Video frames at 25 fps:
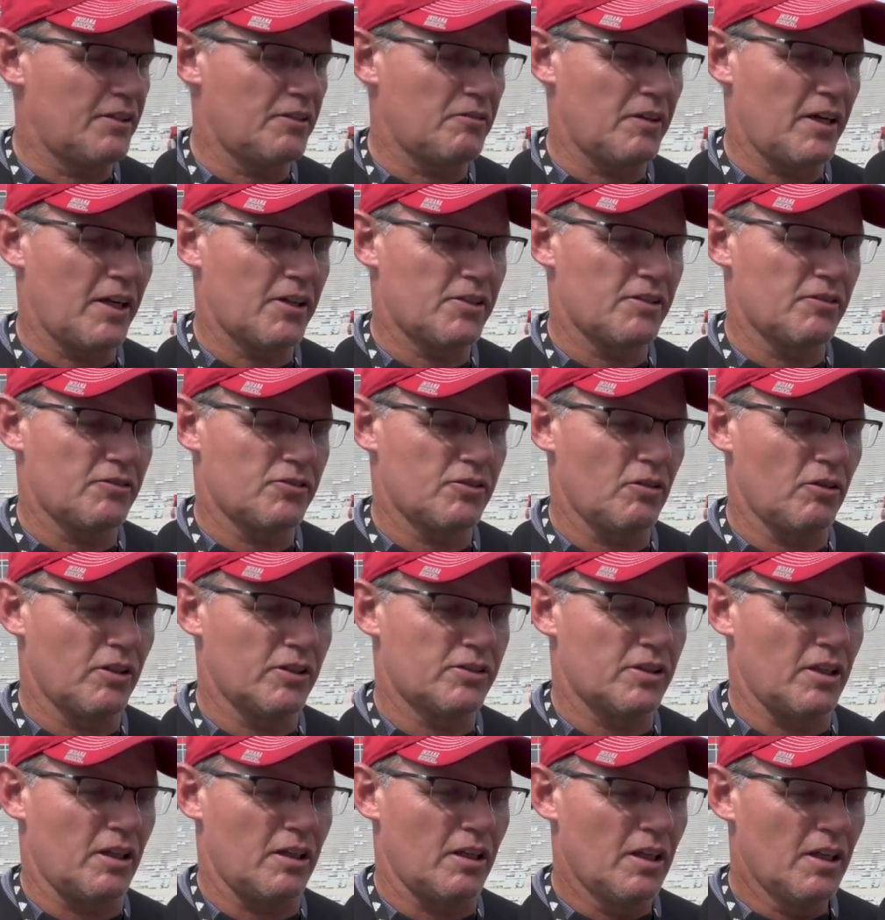direction. So
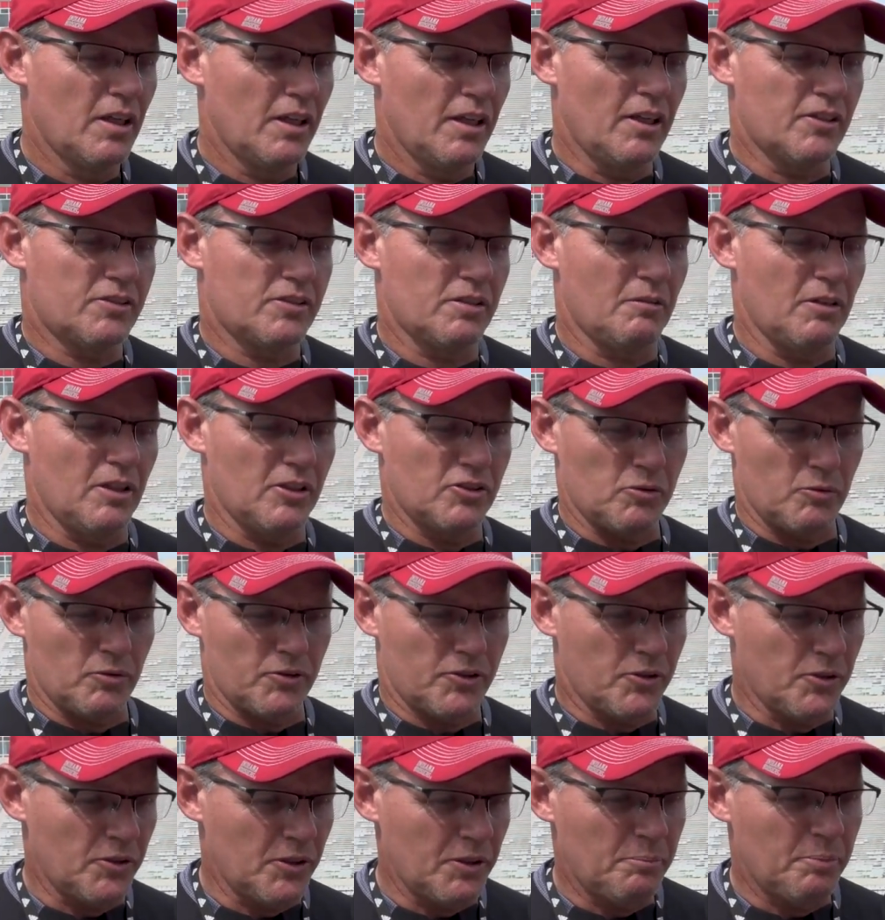it's a
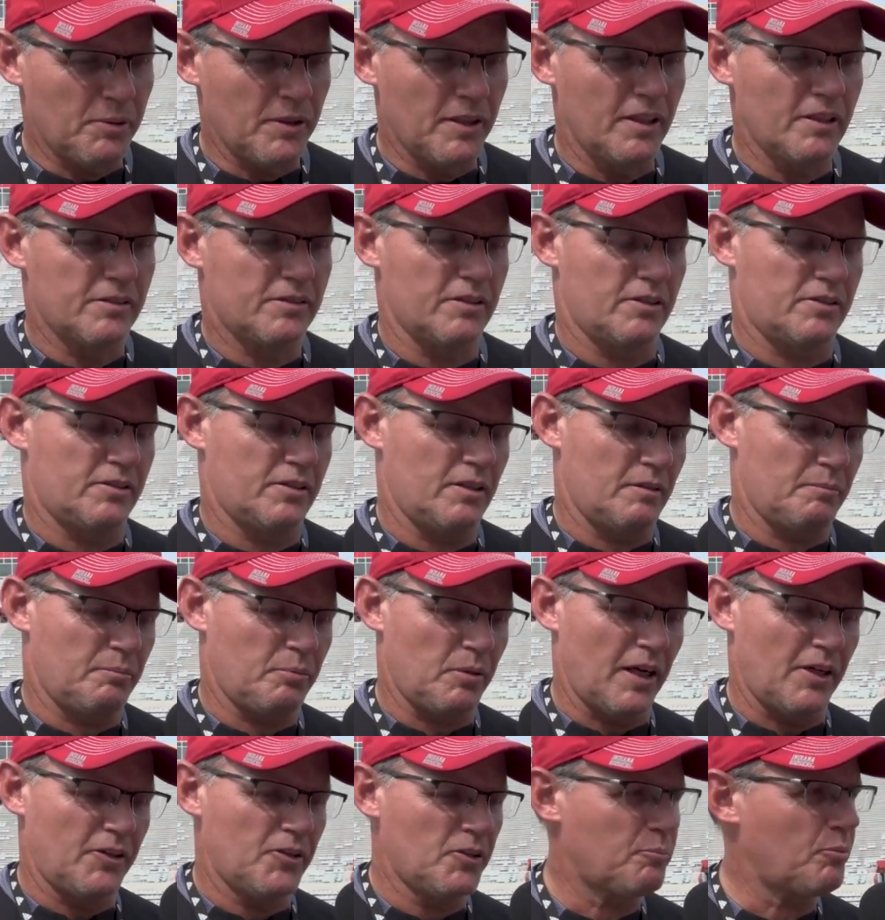recruiting piece, it's a
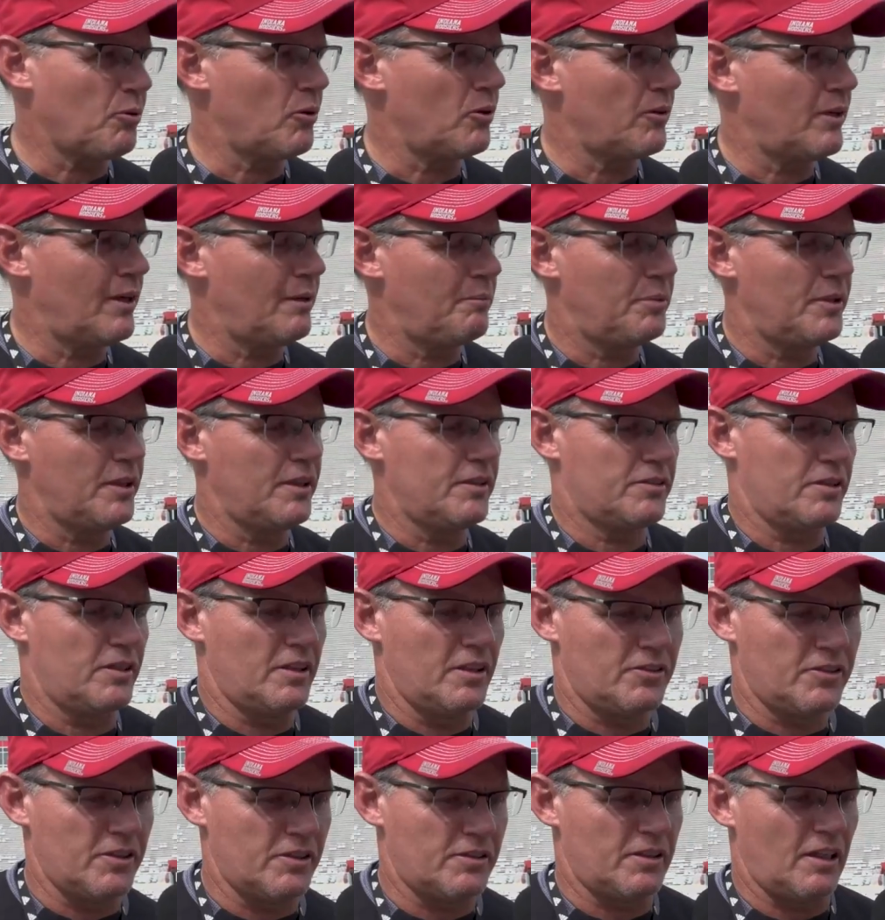pride in your program piece, and
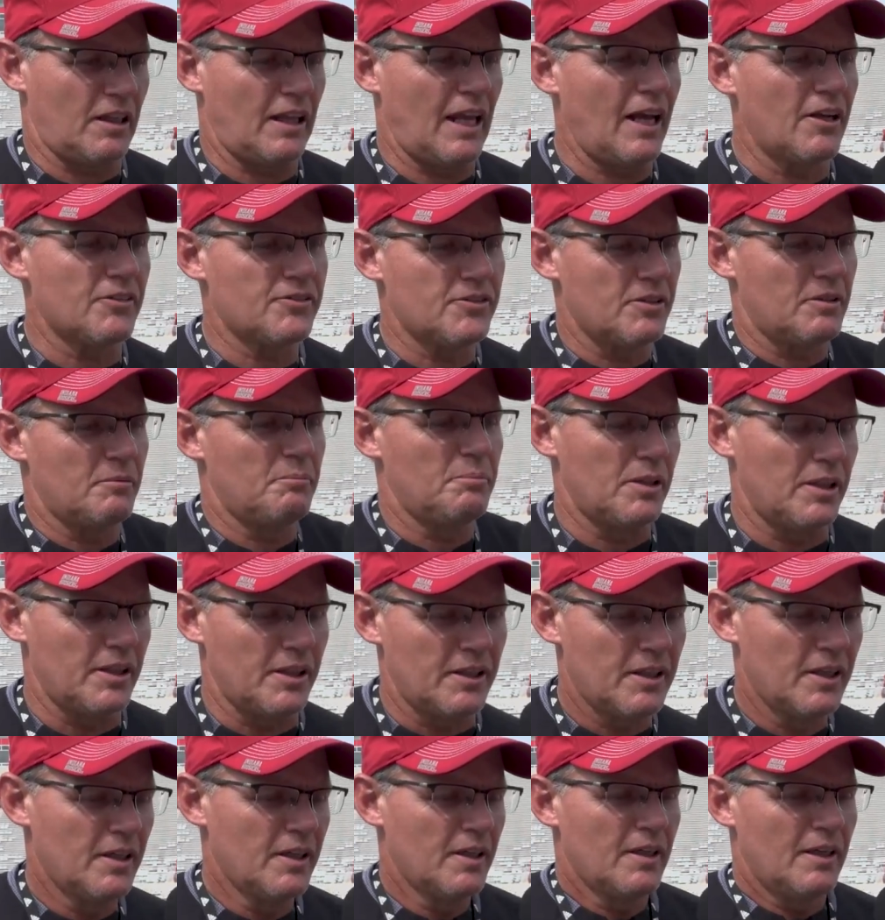it just allows you to be
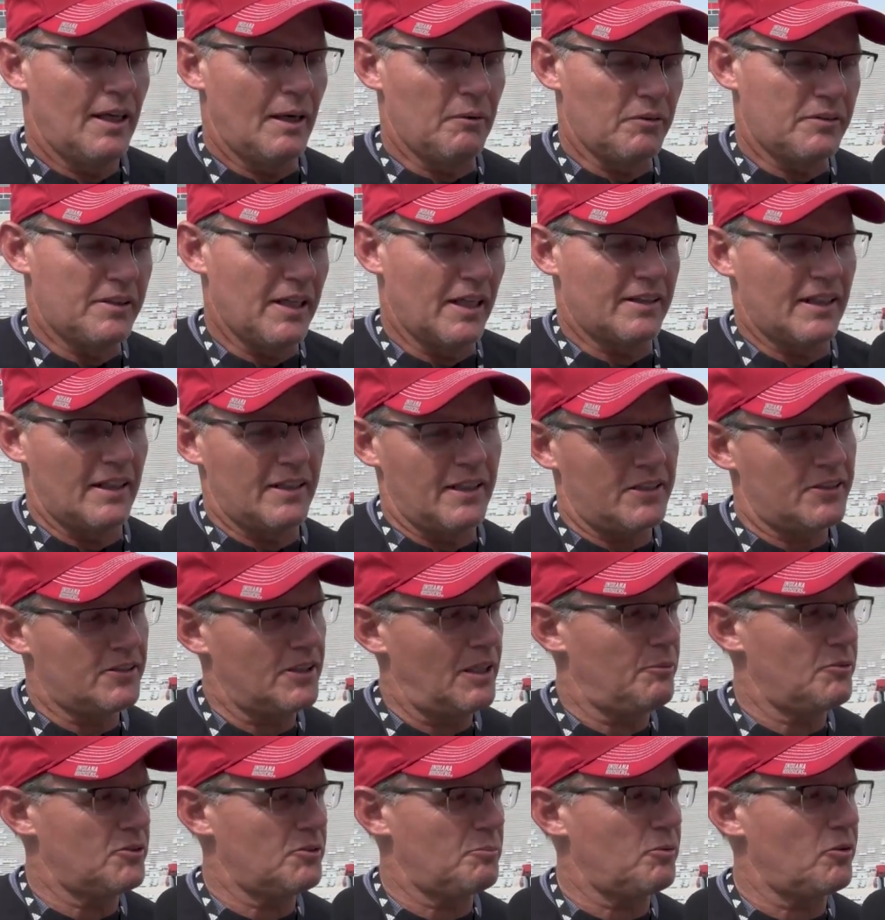able to take that next
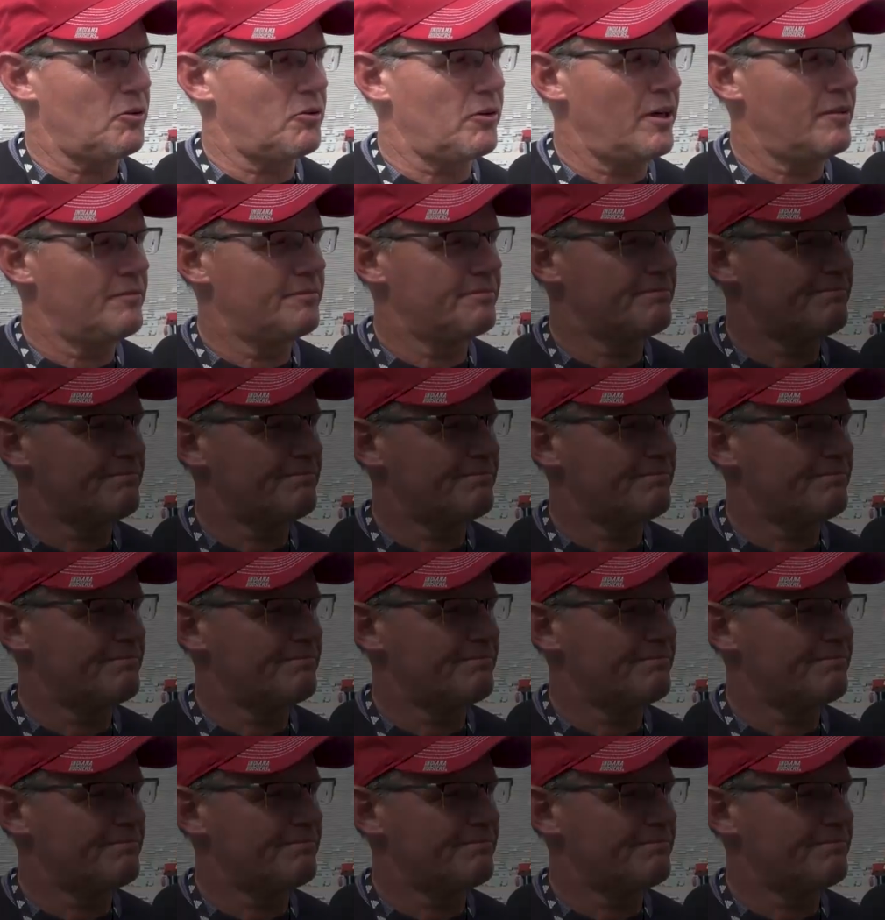step as a program.